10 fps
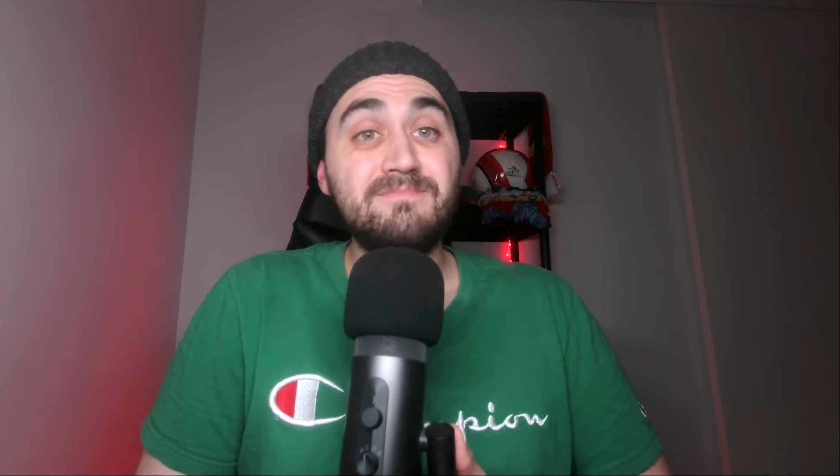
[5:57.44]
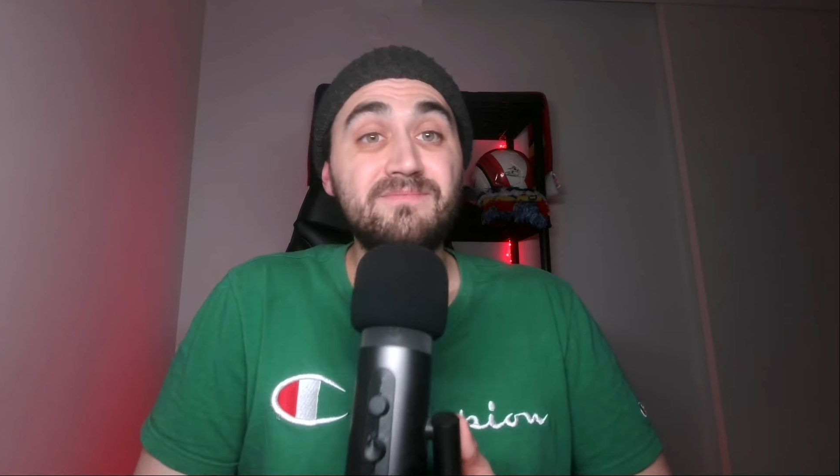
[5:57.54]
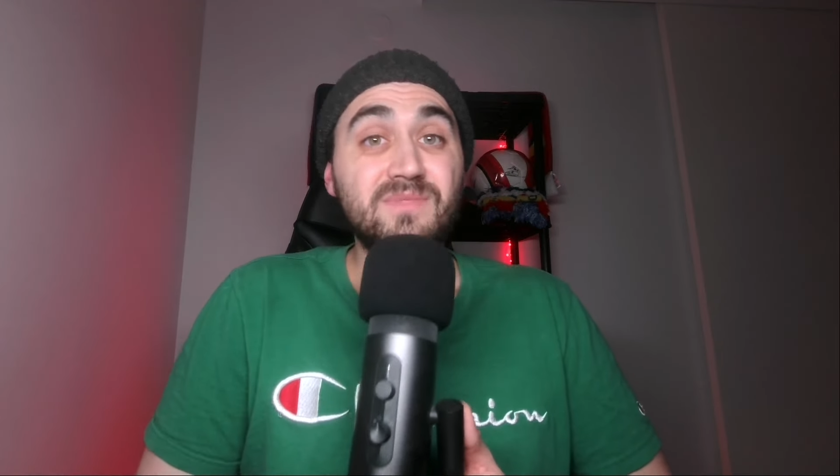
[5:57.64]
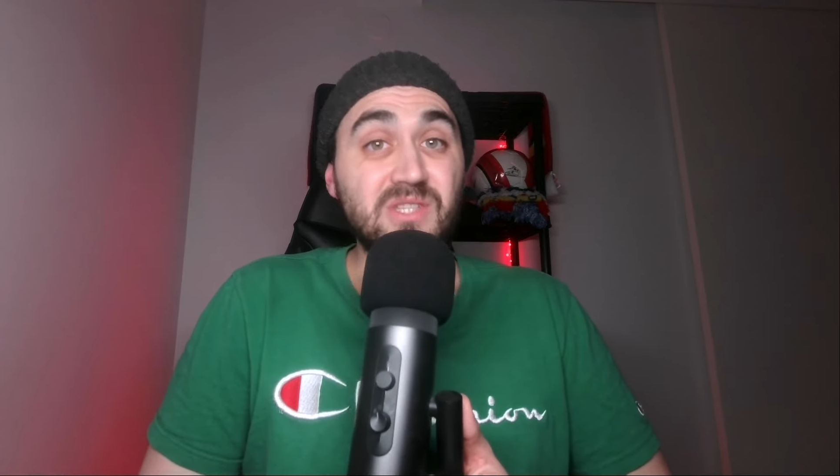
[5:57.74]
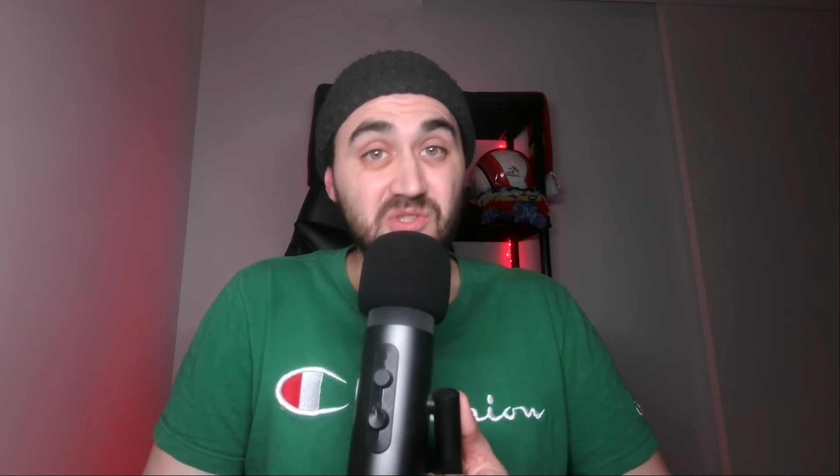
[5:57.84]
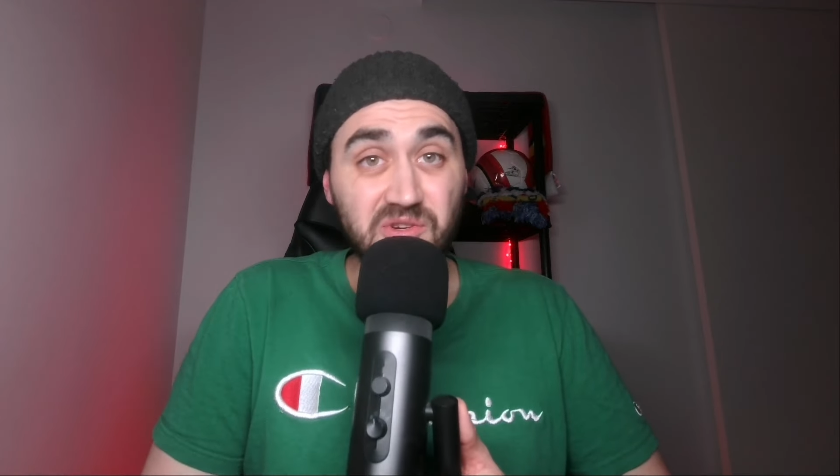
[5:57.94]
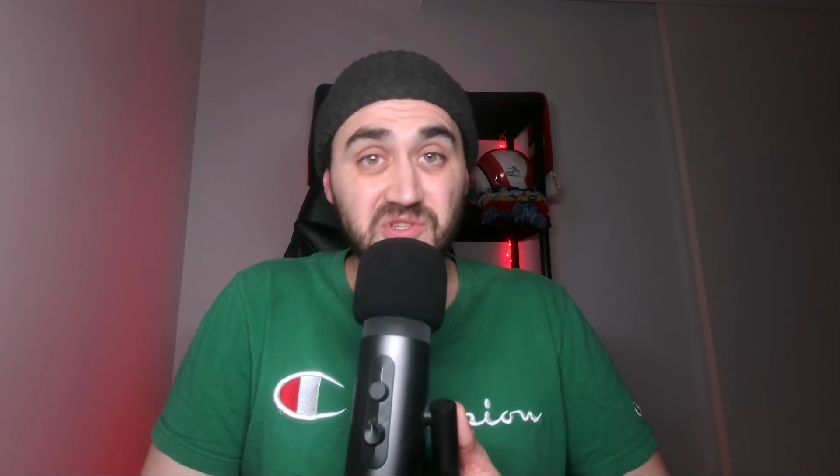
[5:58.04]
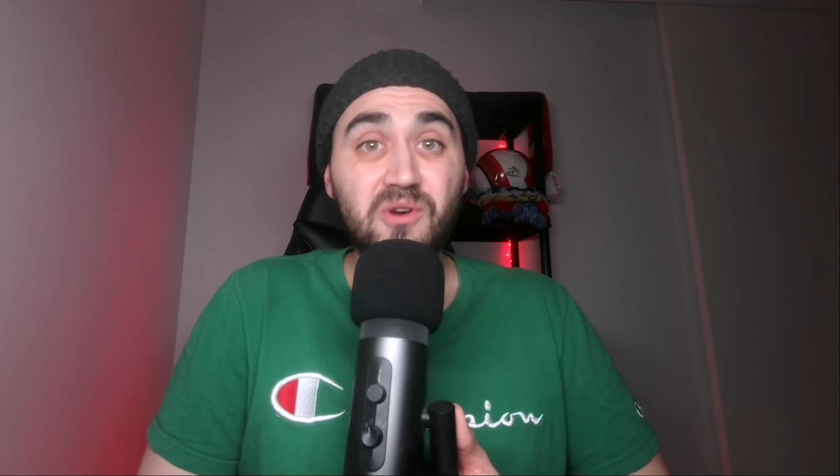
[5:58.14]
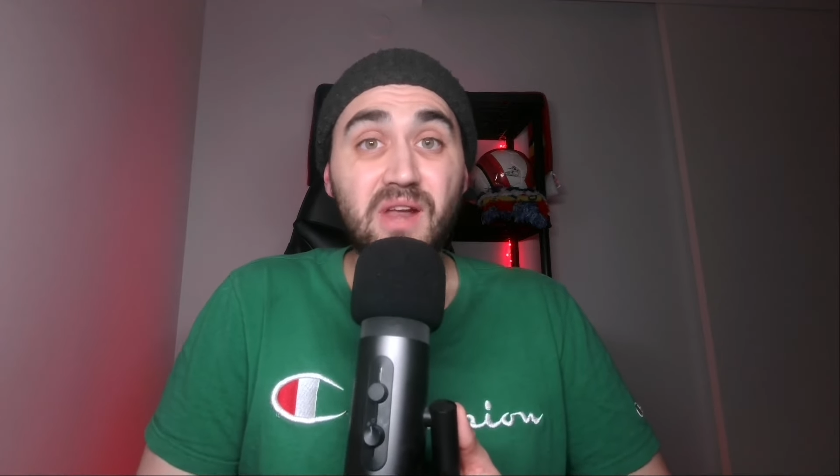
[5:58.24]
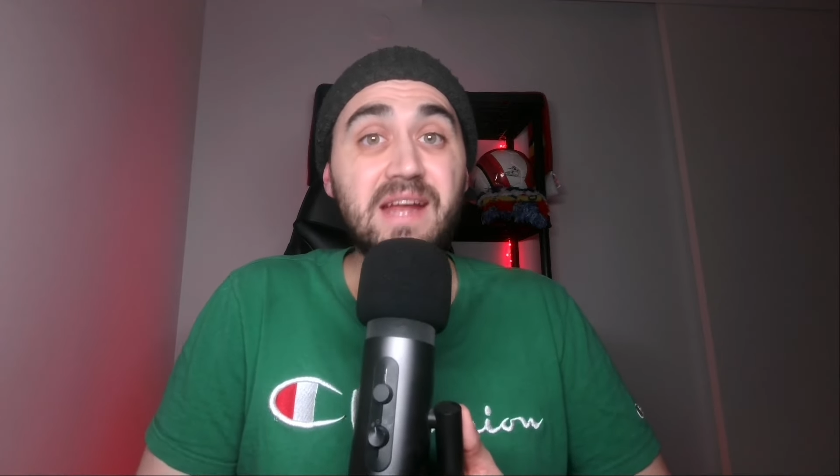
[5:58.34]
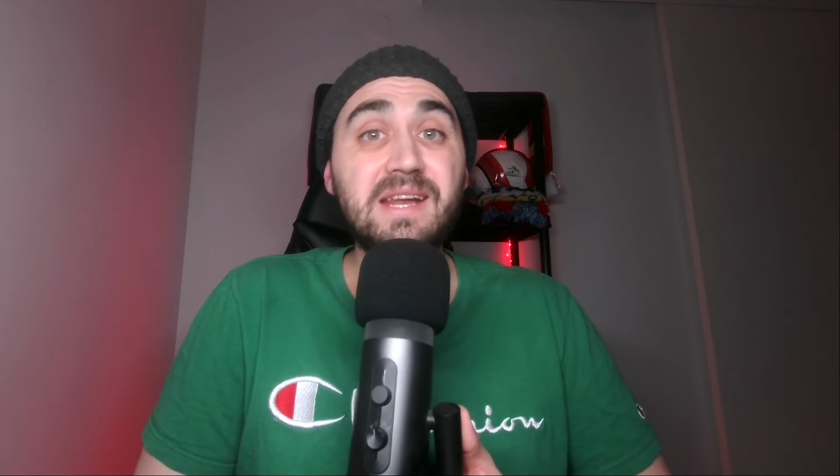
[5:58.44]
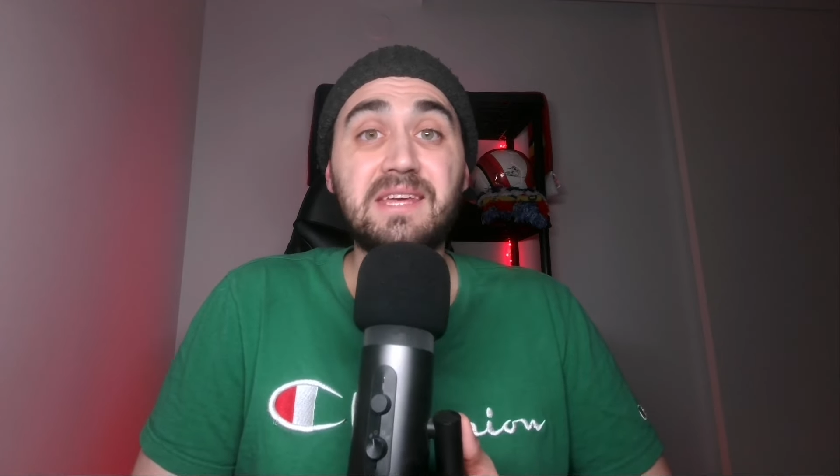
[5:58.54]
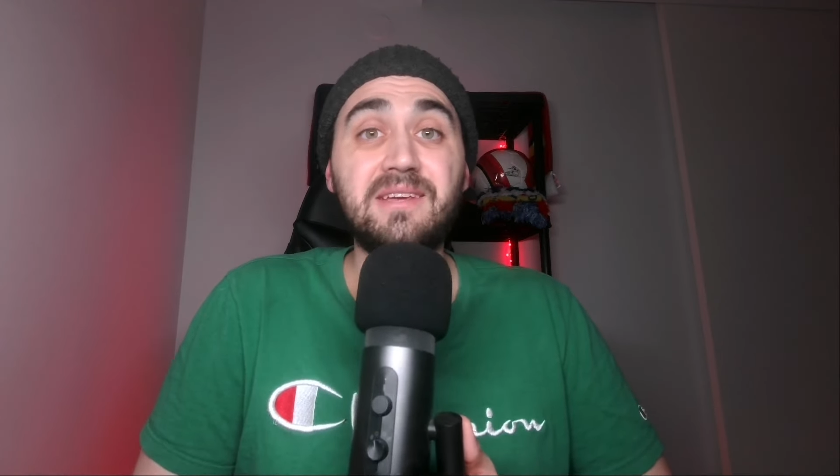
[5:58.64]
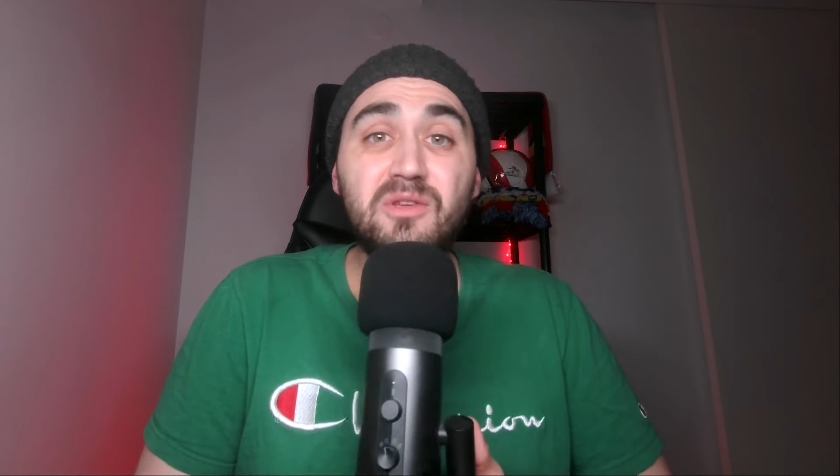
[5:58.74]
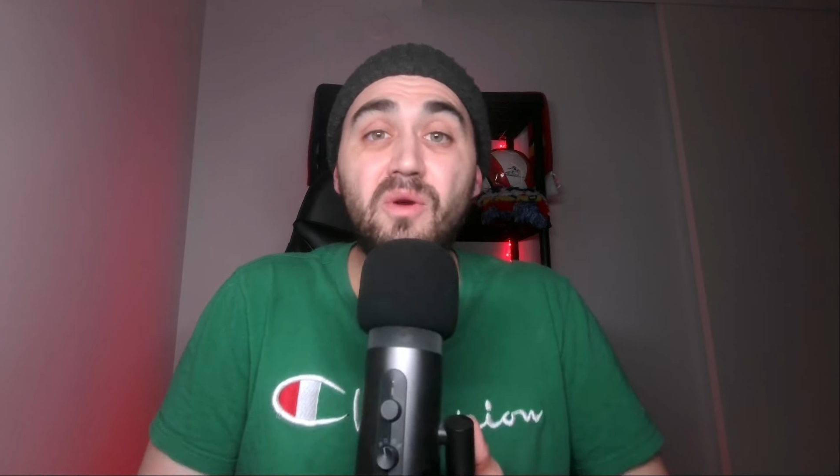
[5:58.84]
the stars are
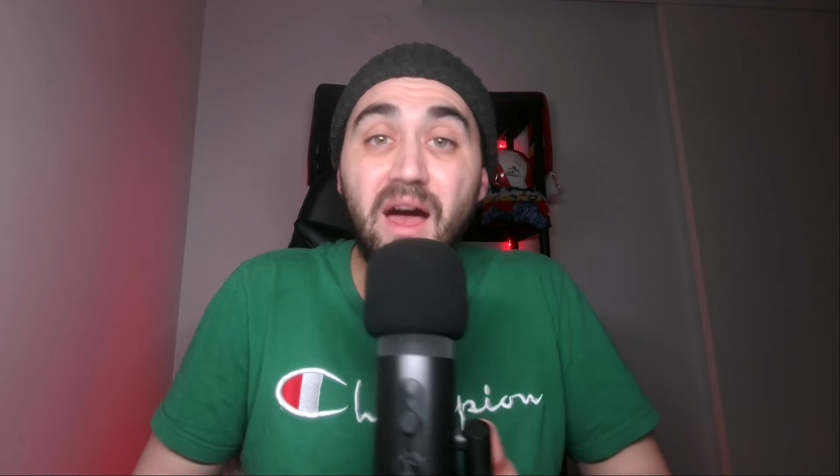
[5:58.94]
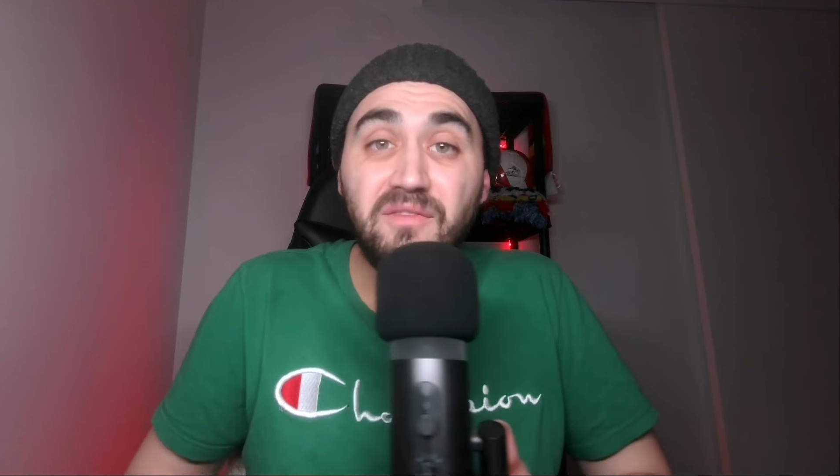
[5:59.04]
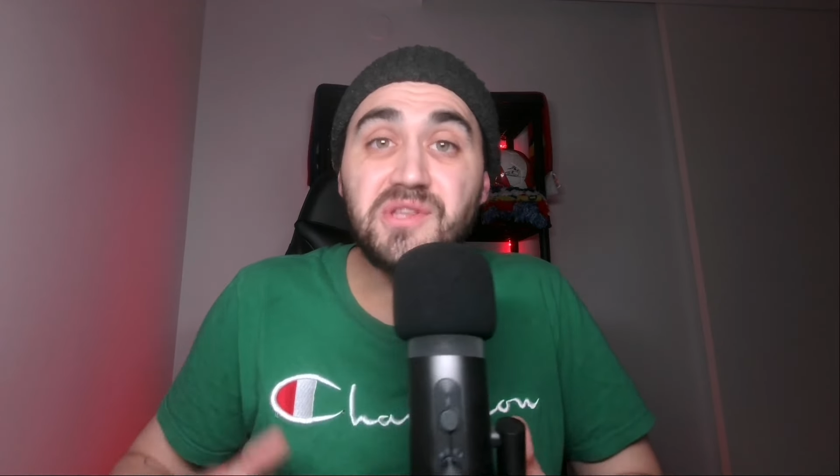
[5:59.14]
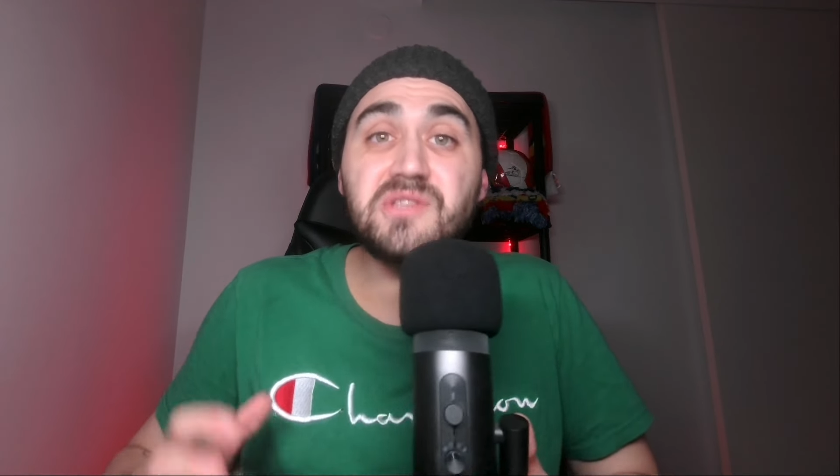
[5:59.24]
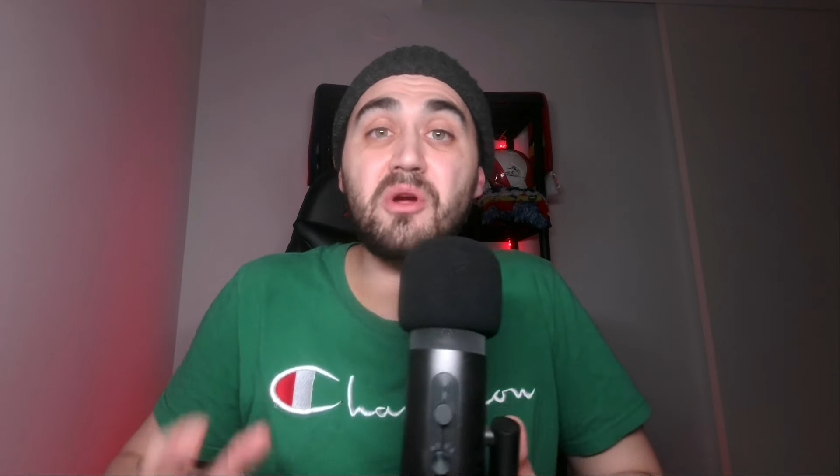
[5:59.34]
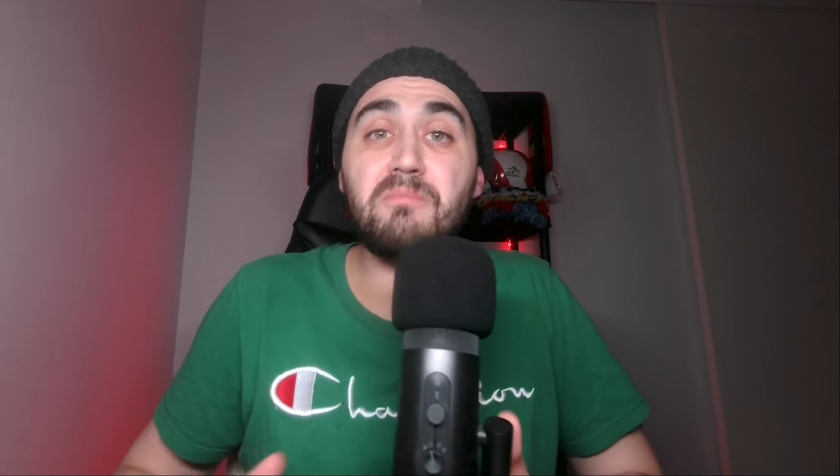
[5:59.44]
aligning. You have to start